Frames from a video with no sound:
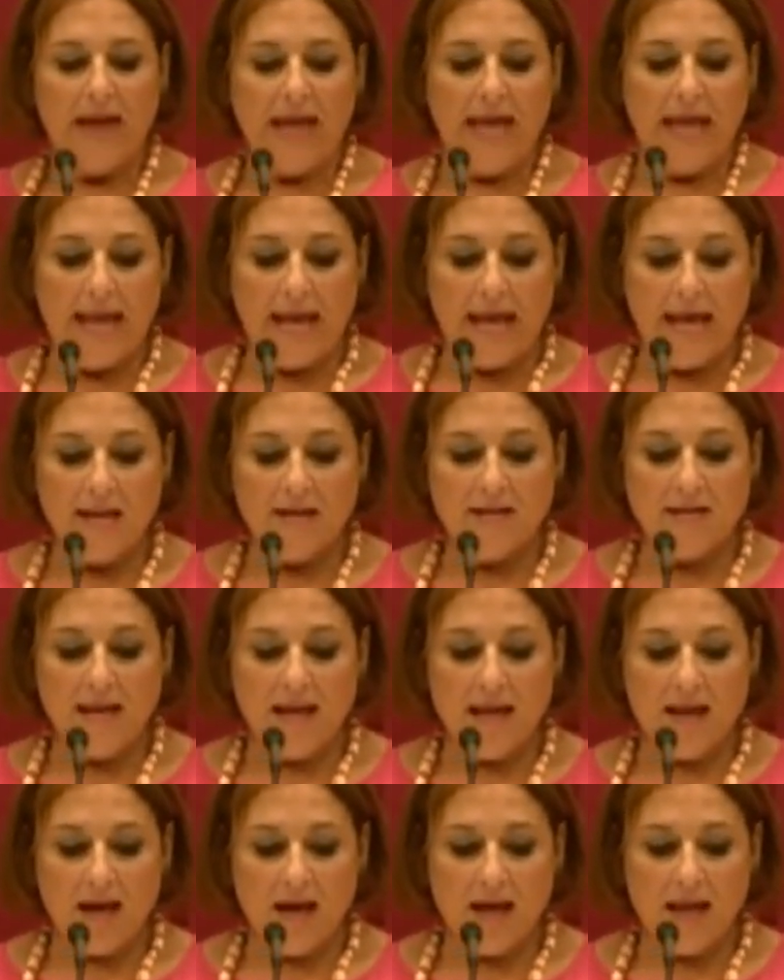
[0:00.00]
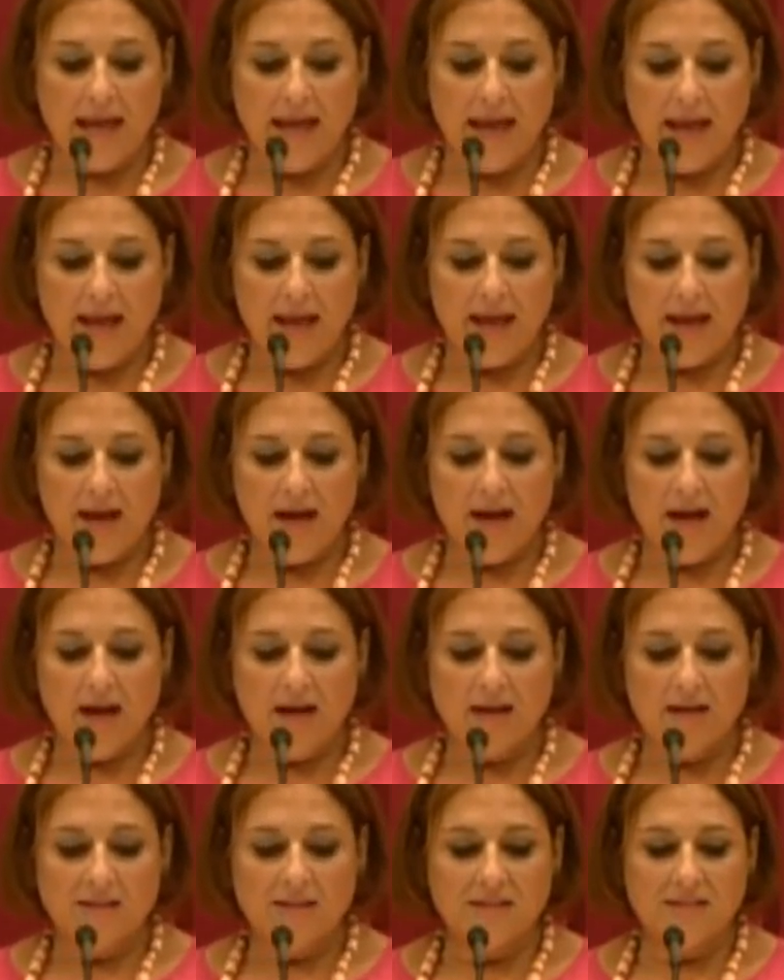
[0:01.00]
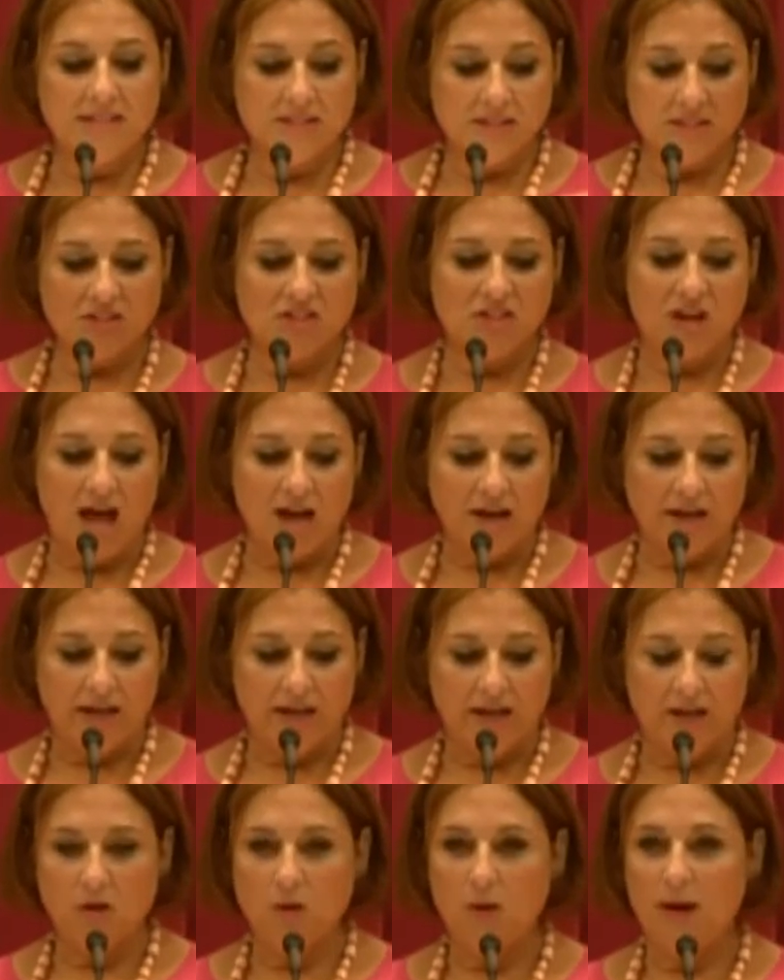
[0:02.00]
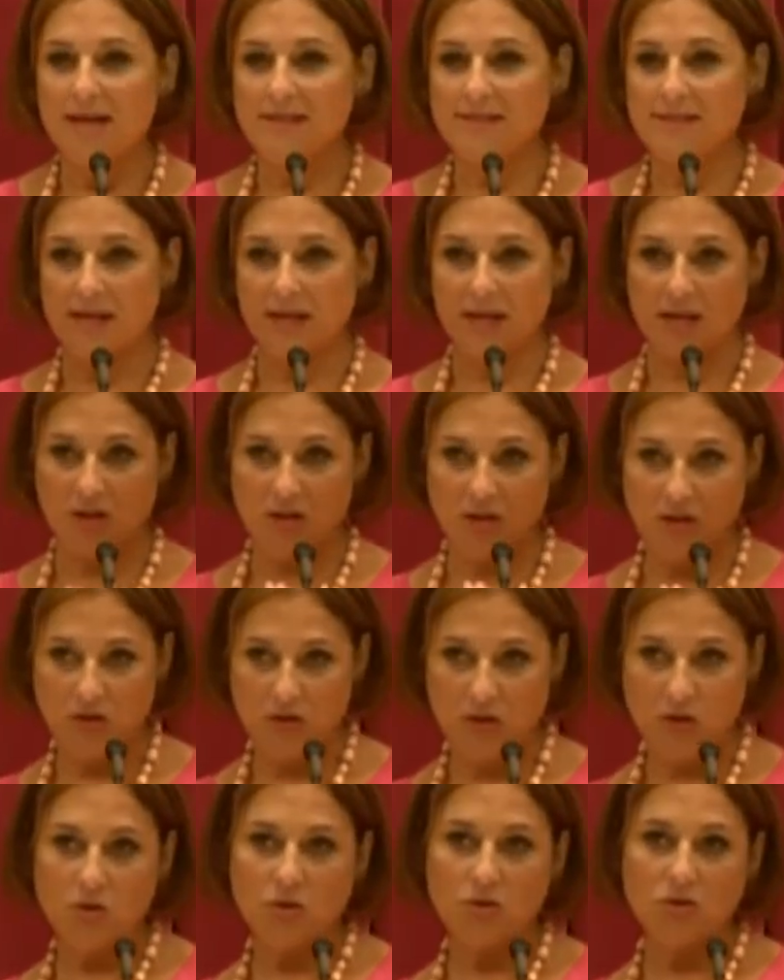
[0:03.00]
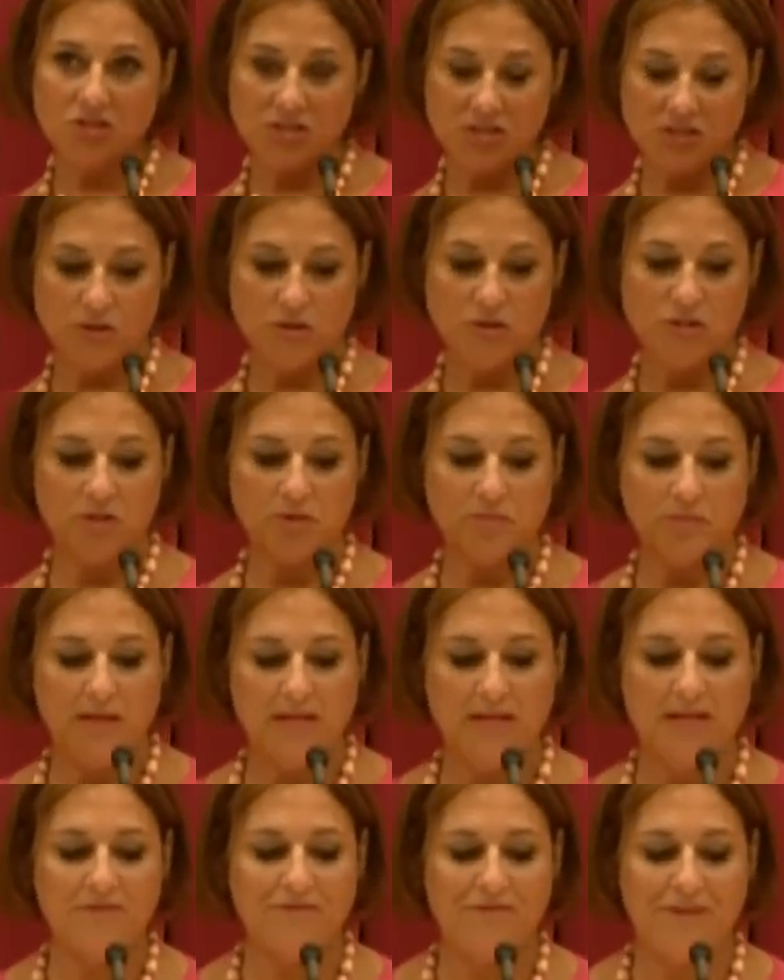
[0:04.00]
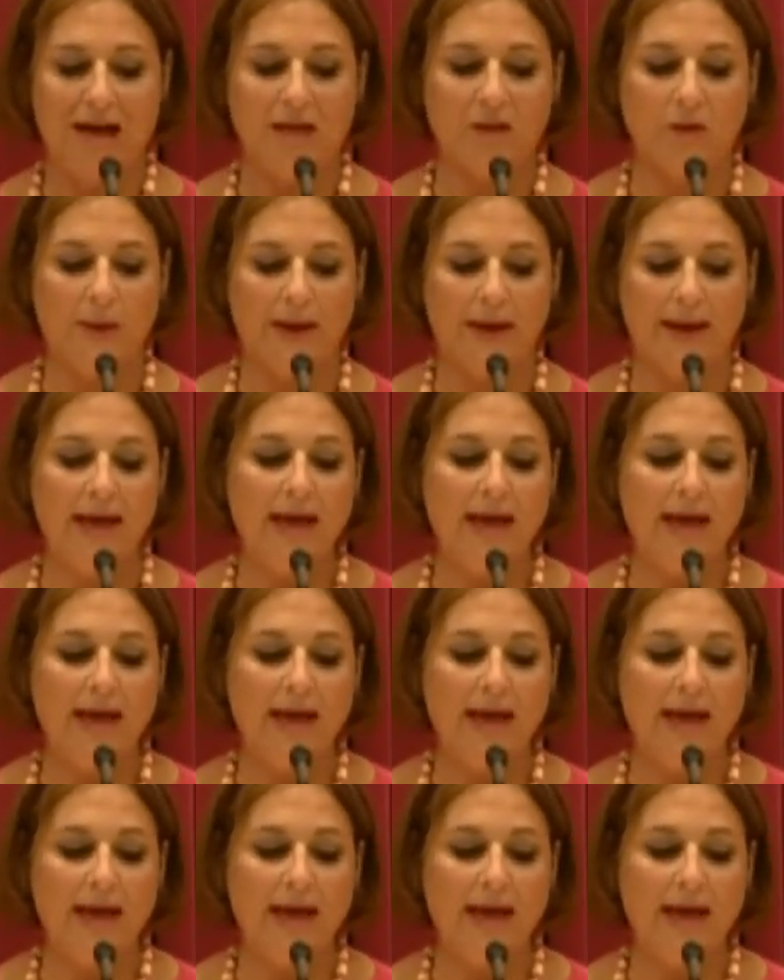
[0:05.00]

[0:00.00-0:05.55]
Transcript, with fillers: and a disc jockey who has like a huge social media following.